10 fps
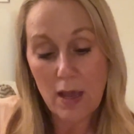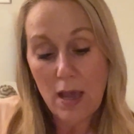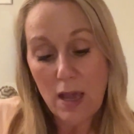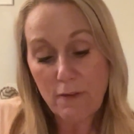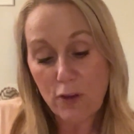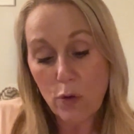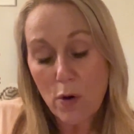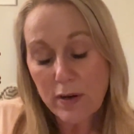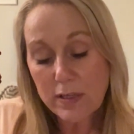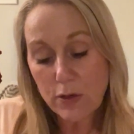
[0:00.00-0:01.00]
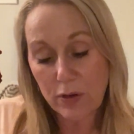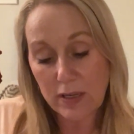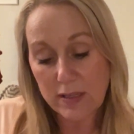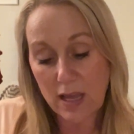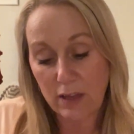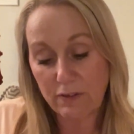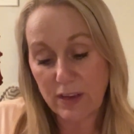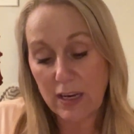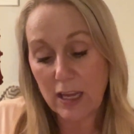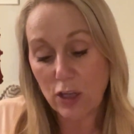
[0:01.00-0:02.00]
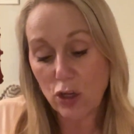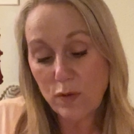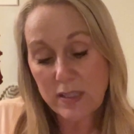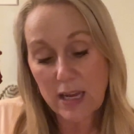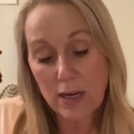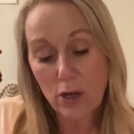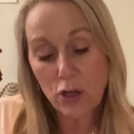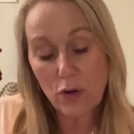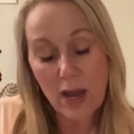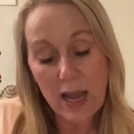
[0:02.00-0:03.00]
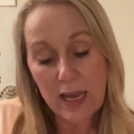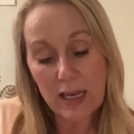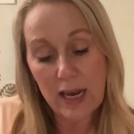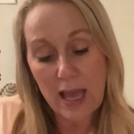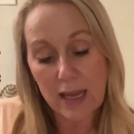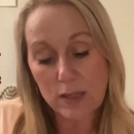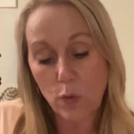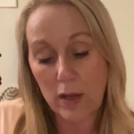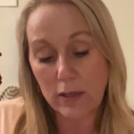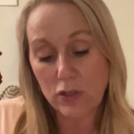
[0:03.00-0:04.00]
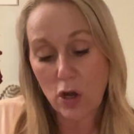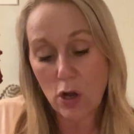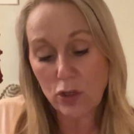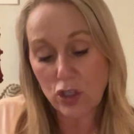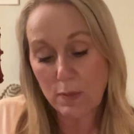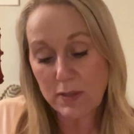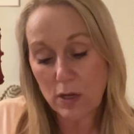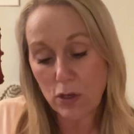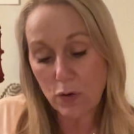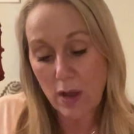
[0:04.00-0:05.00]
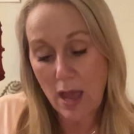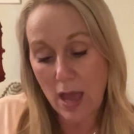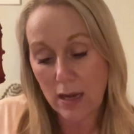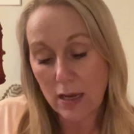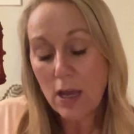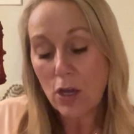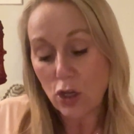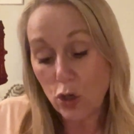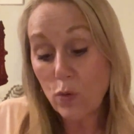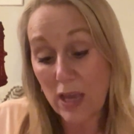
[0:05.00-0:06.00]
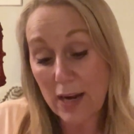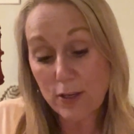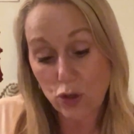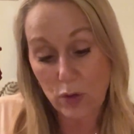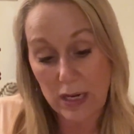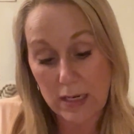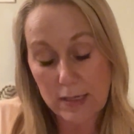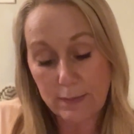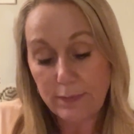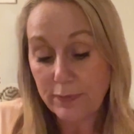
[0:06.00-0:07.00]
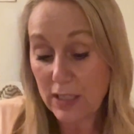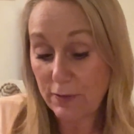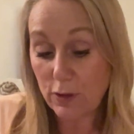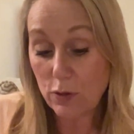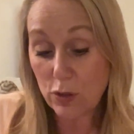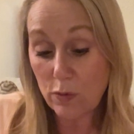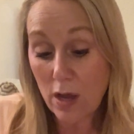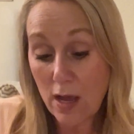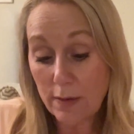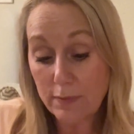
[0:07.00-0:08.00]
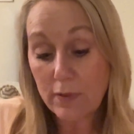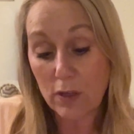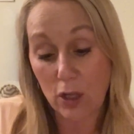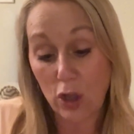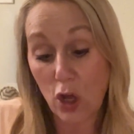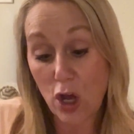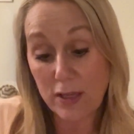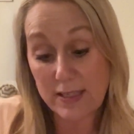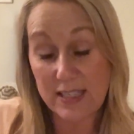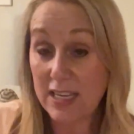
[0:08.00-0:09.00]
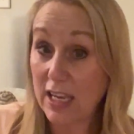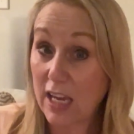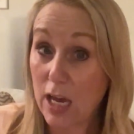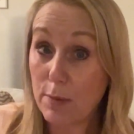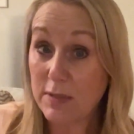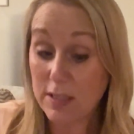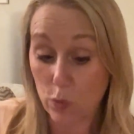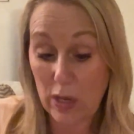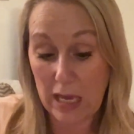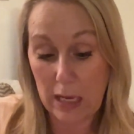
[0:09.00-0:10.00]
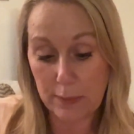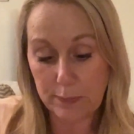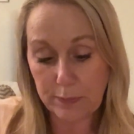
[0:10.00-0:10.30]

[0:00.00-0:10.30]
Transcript: If you are a circus elephant and you stand on your hind legs while a dog jumps on your head, you get a treat. If you do not, the claw stick comes swinging.